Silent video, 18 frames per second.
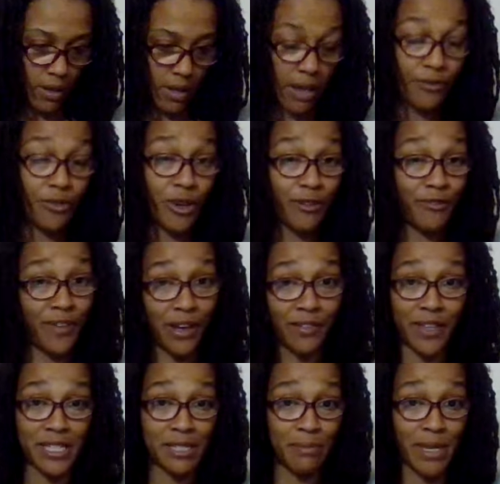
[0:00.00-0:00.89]
If you have
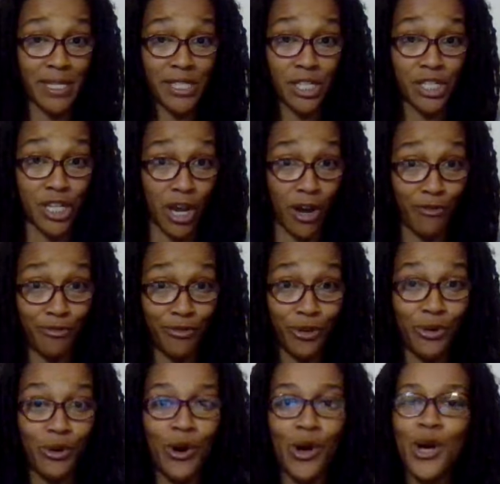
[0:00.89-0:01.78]
found this message
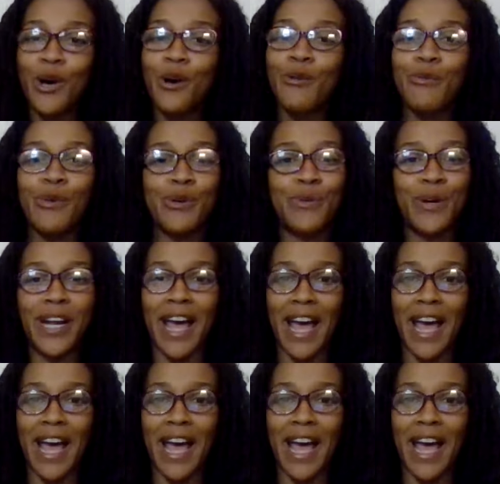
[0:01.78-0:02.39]
helpful, we would